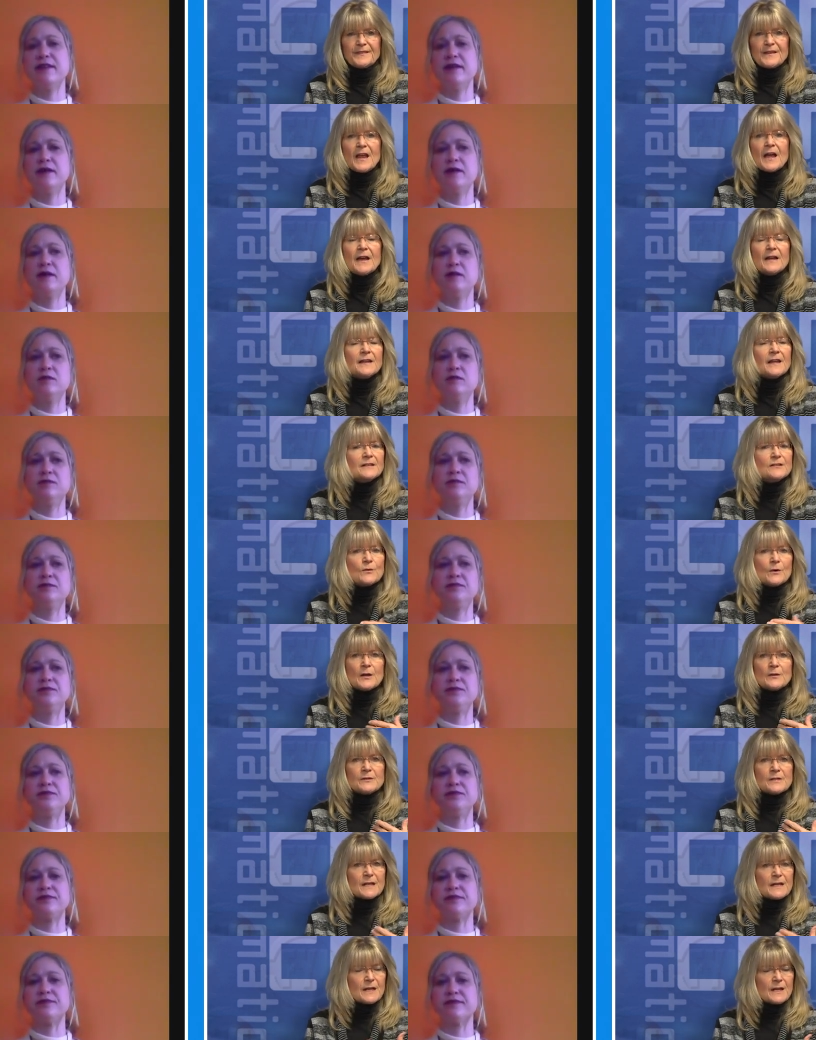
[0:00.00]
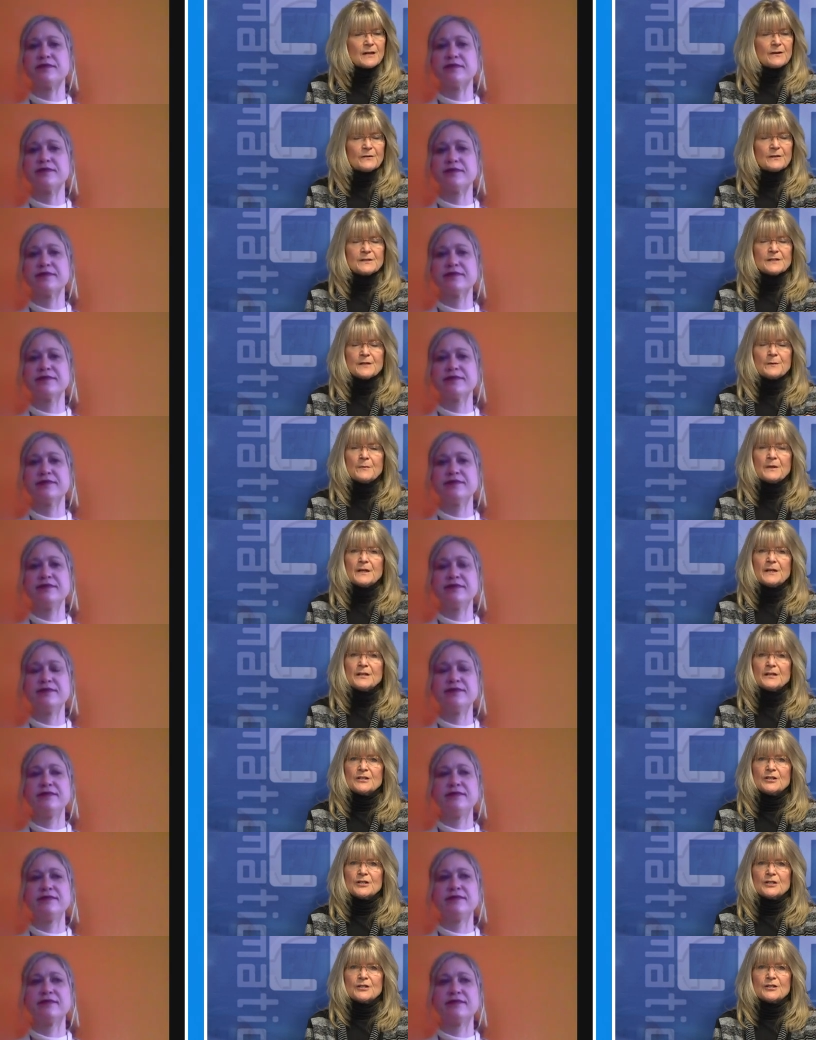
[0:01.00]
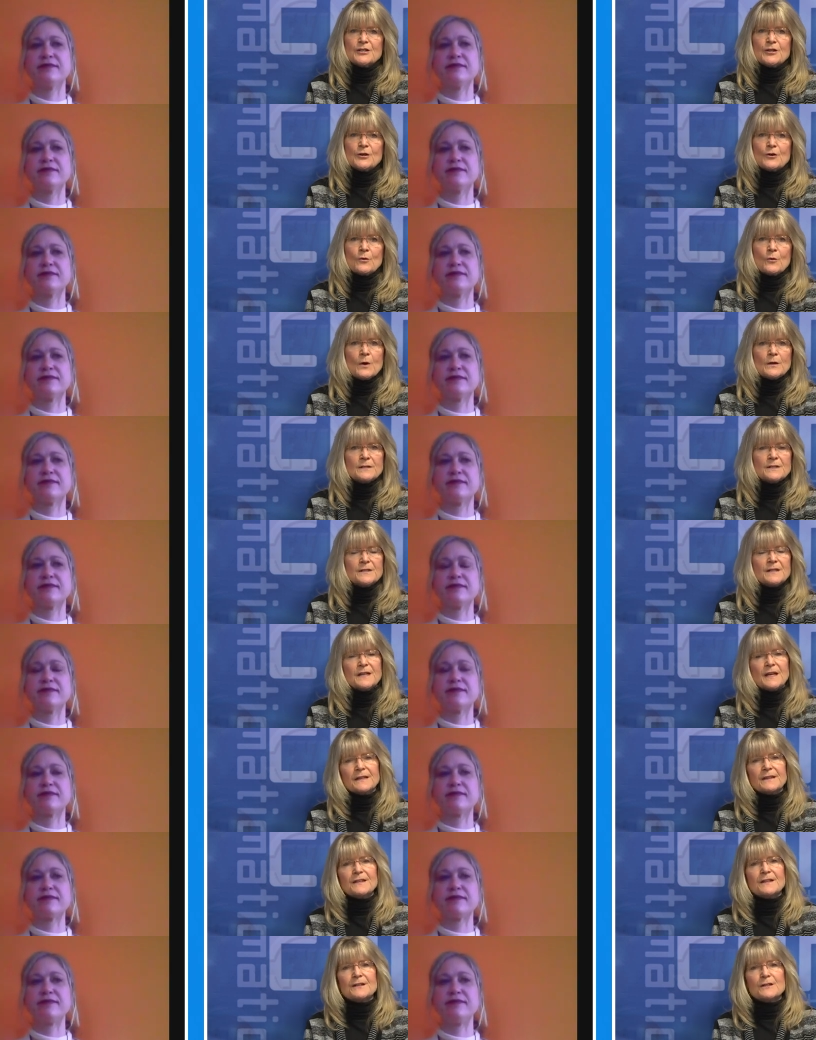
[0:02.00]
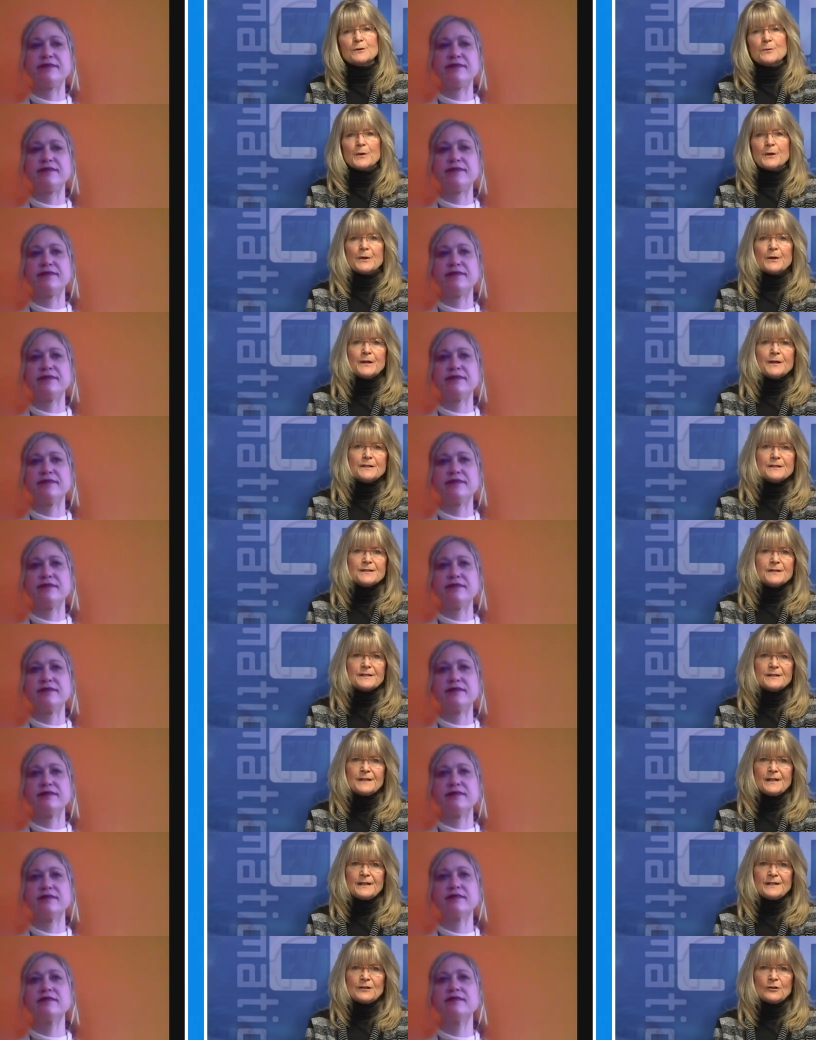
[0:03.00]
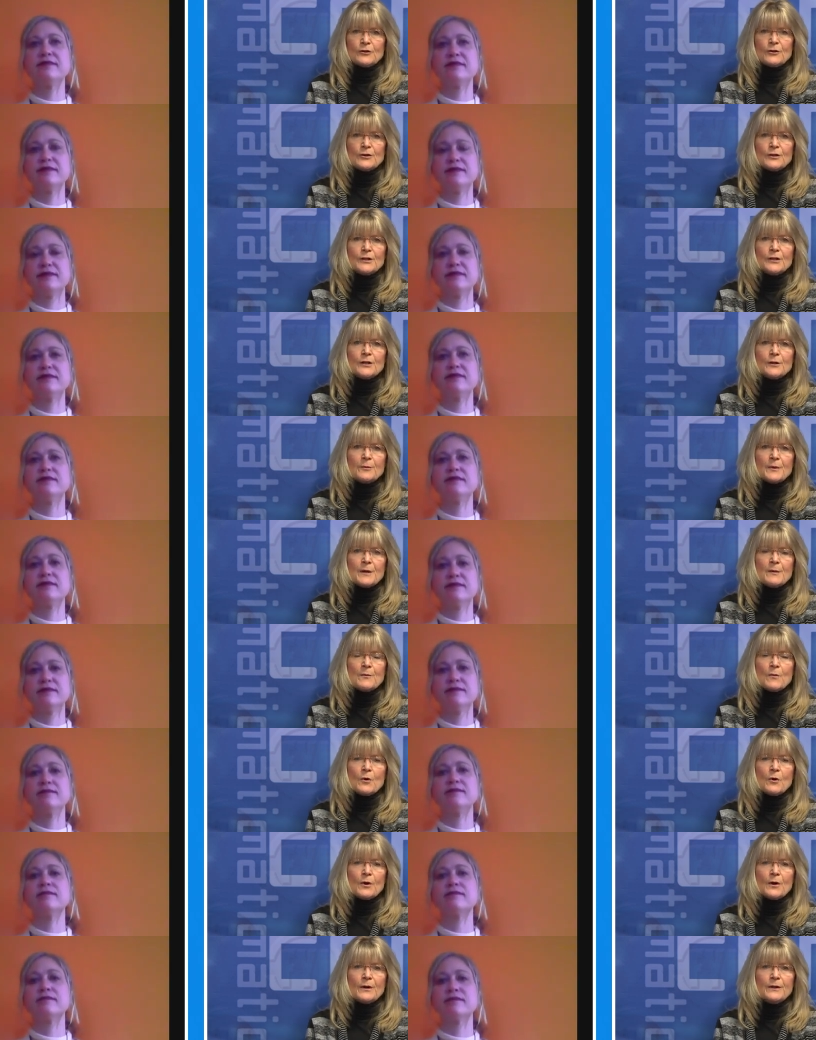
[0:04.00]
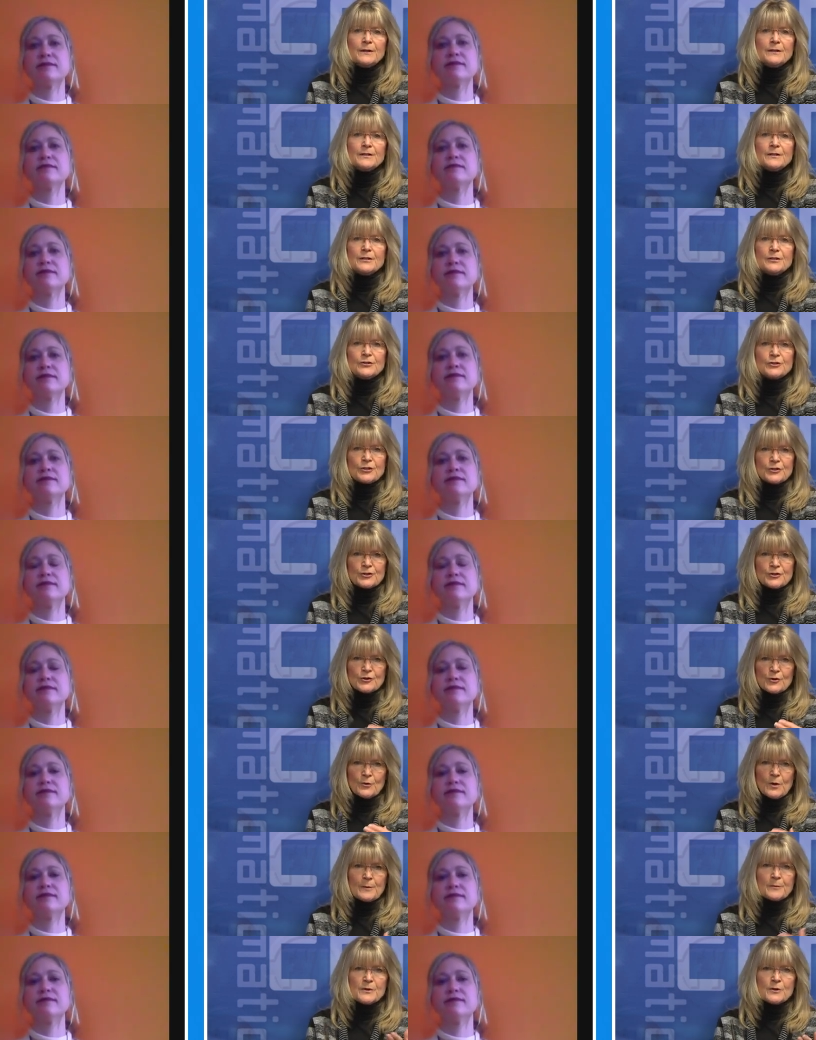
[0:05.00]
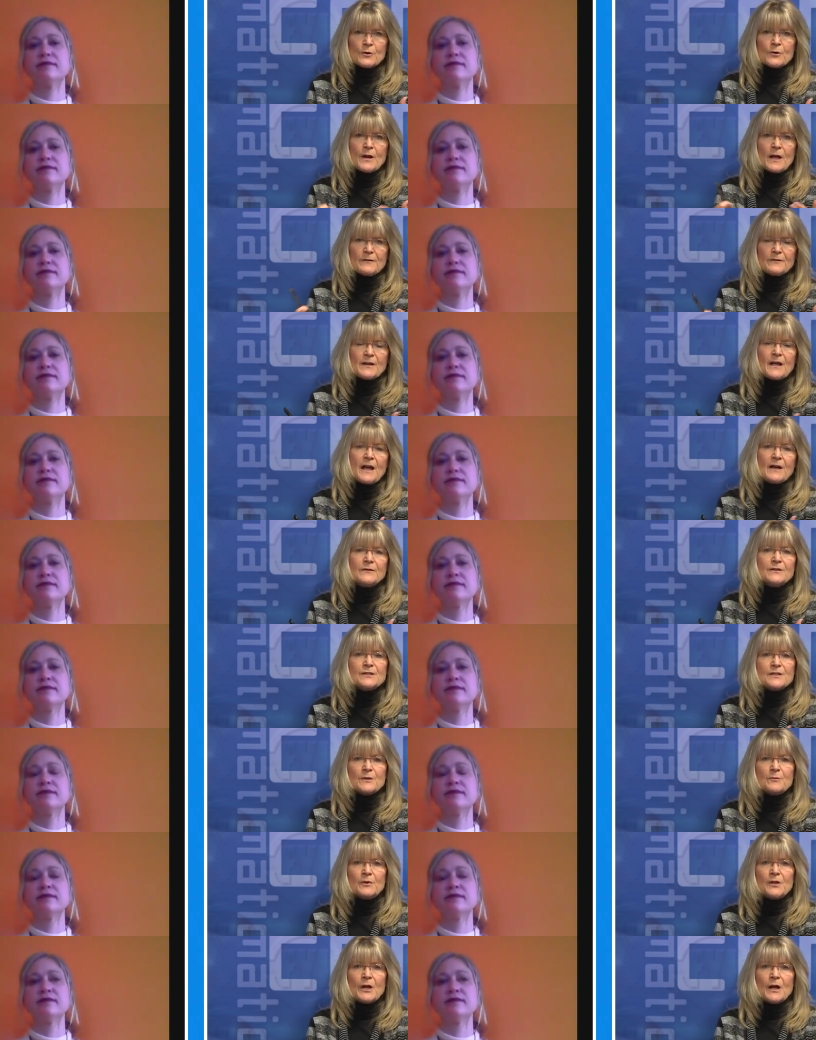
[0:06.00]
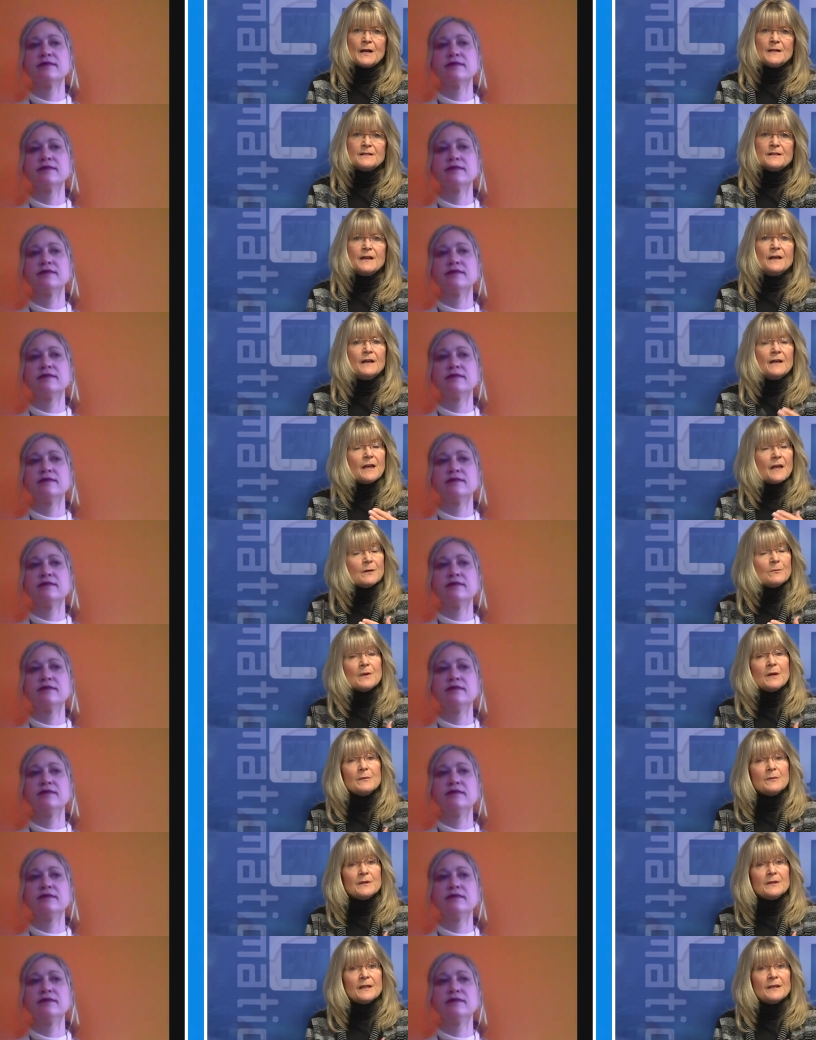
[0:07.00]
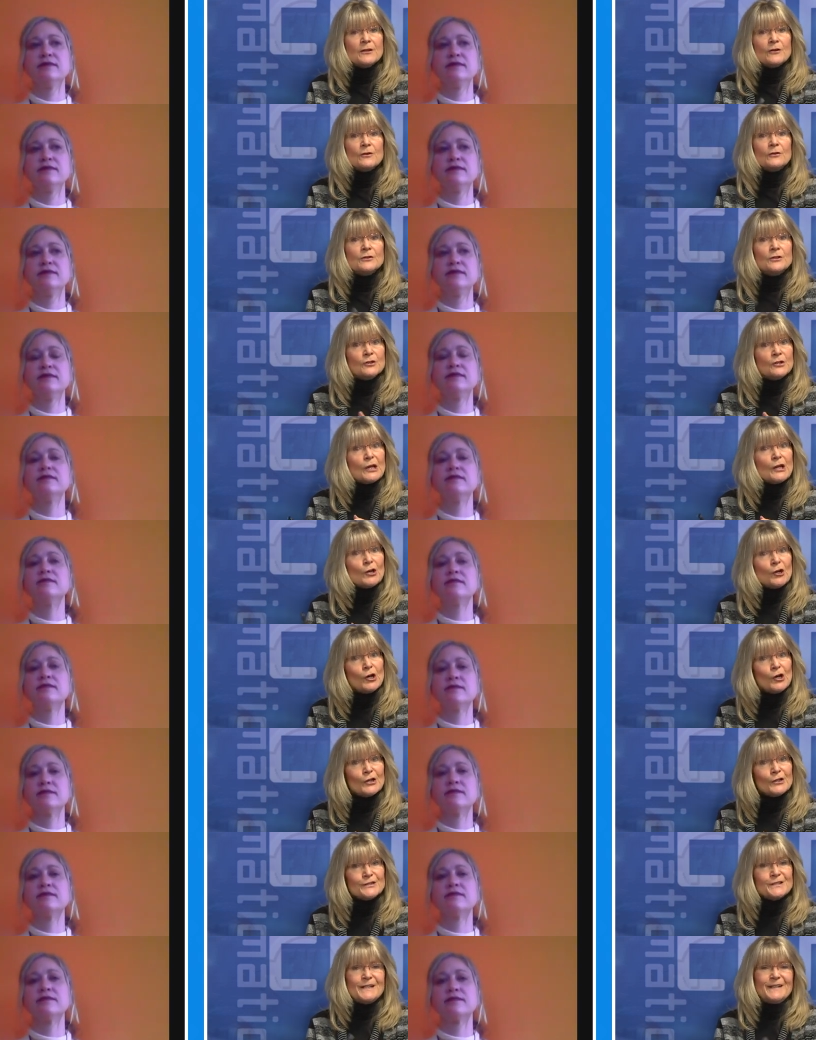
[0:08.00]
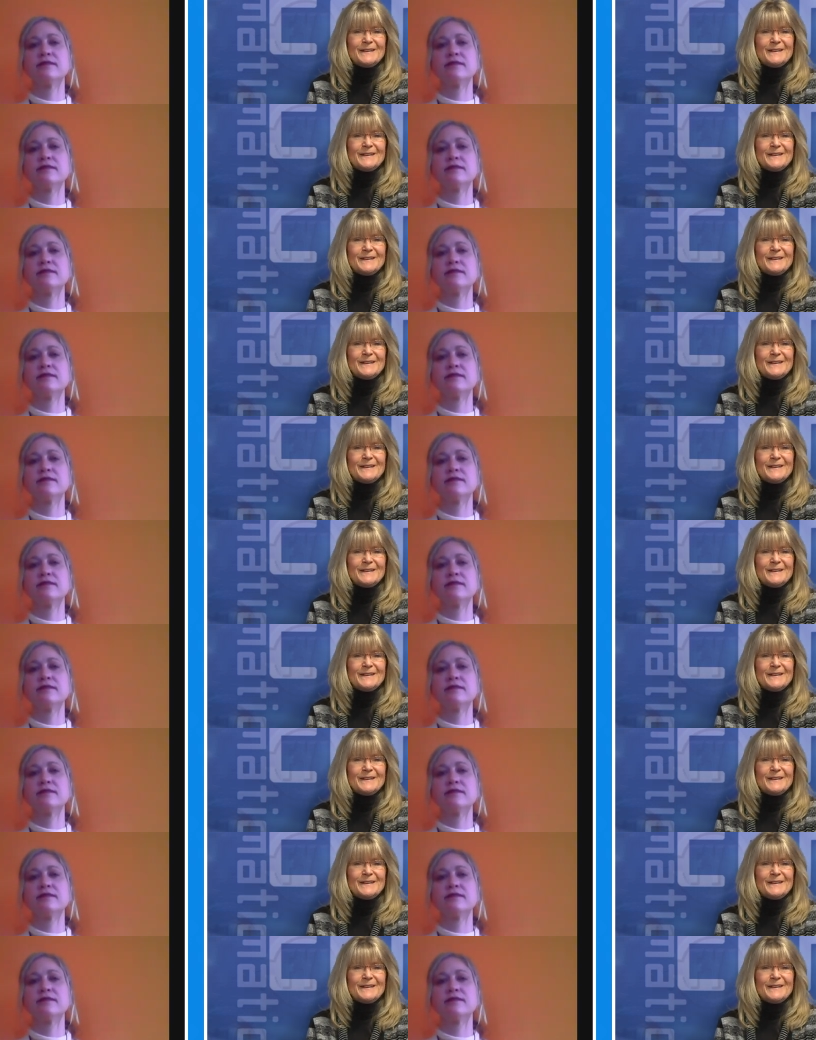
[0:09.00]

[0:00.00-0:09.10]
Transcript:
Speaker 1: Yeah, and that's why I was thinking if it's somebody that just you know wants to get the experience and, and learn a little bit more, you can just show up. You don't have to have the supplies, and maybe you know you'll get hooked